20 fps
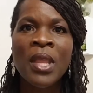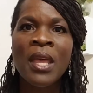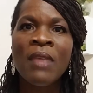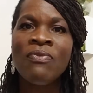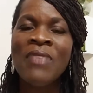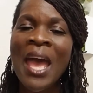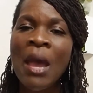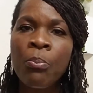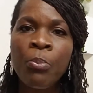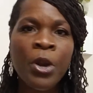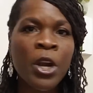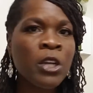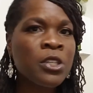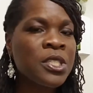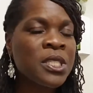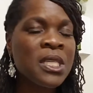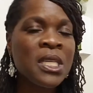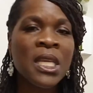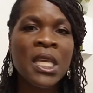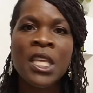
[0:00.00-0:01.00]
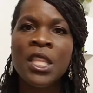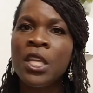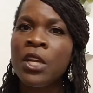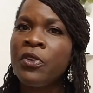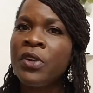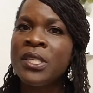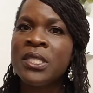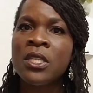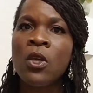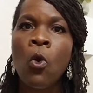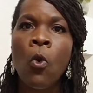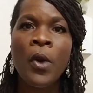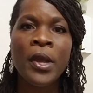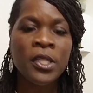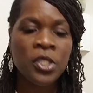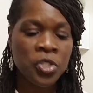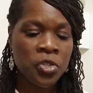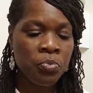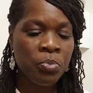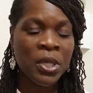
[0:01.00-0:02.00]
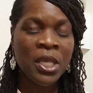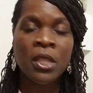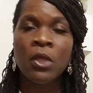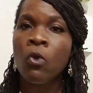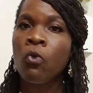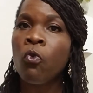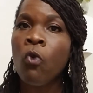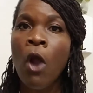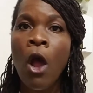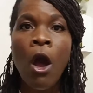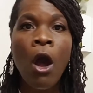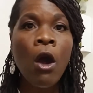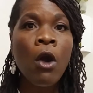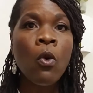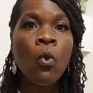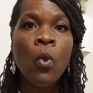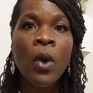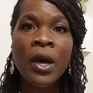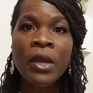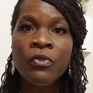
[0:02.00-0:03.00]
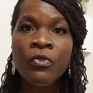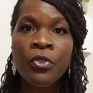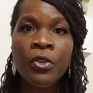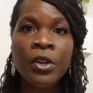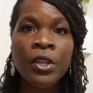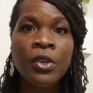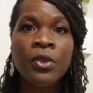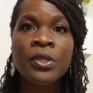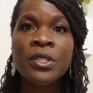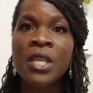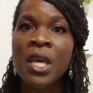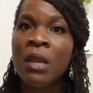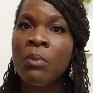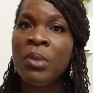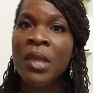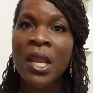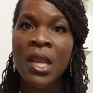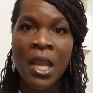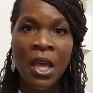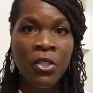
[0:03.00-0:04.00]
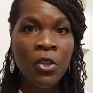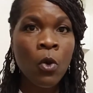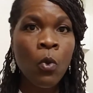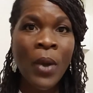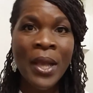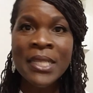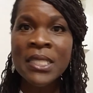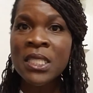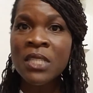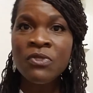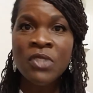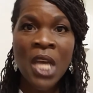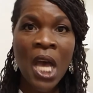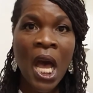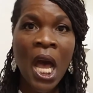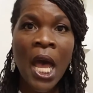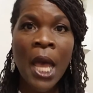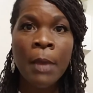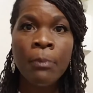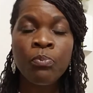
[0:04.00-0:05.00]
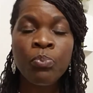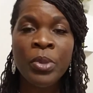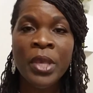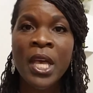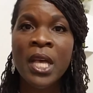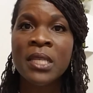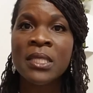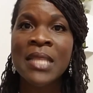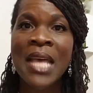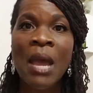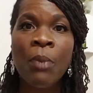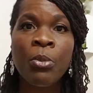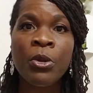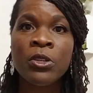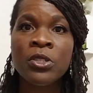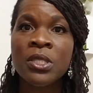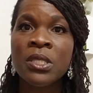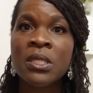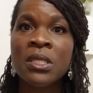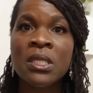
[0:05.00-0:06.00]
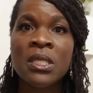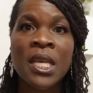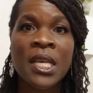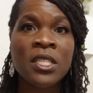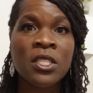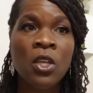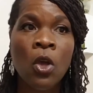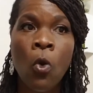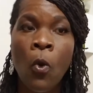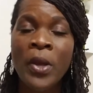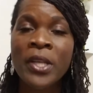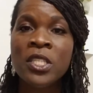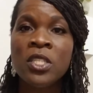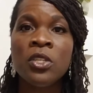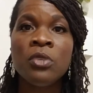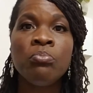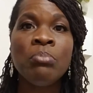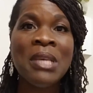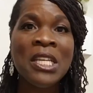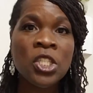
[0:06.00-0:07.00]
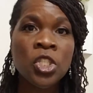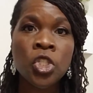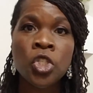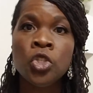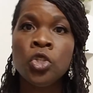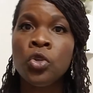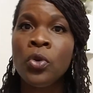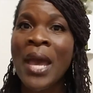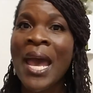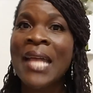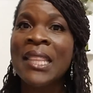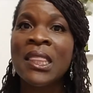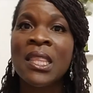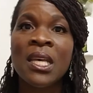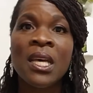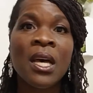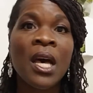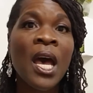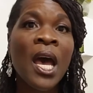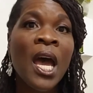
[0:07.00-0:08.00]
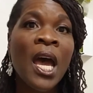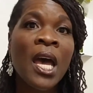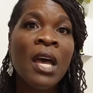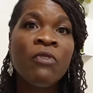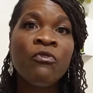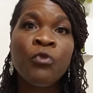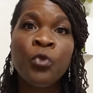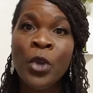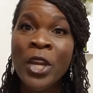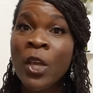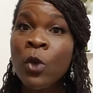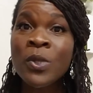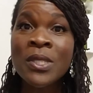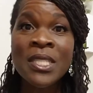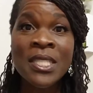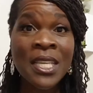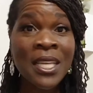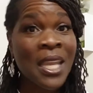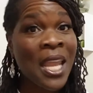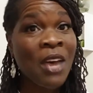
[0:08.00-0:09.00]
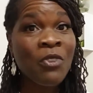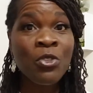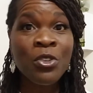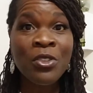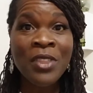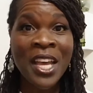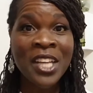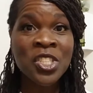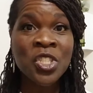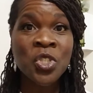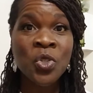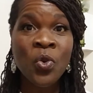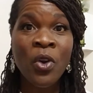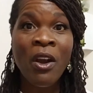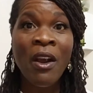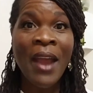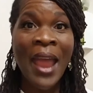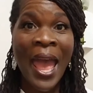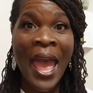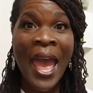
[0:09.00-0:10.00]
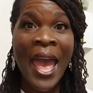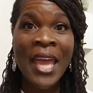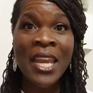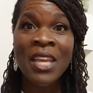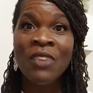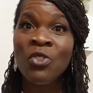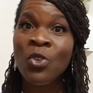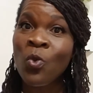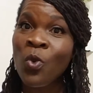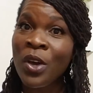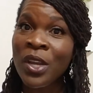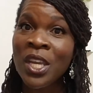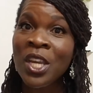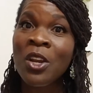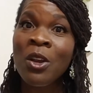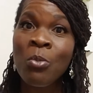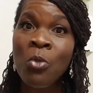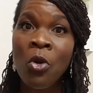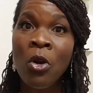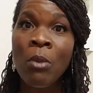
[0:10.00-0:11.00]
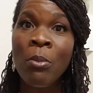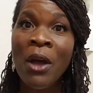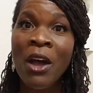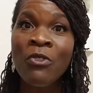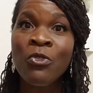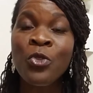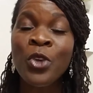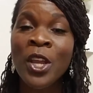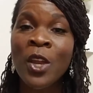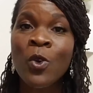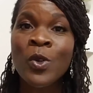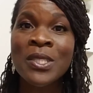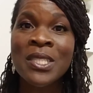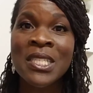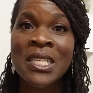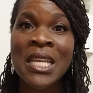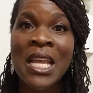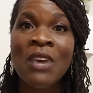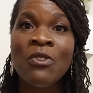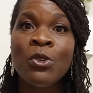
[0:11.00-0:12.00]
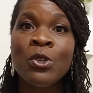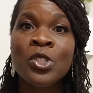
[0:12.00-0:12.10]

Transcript: that person either is going to be the wrong one for you. It's going to be another waste of time, because that person is going to meet you at the frequency level that you are at. If you want to hear more about frequency level,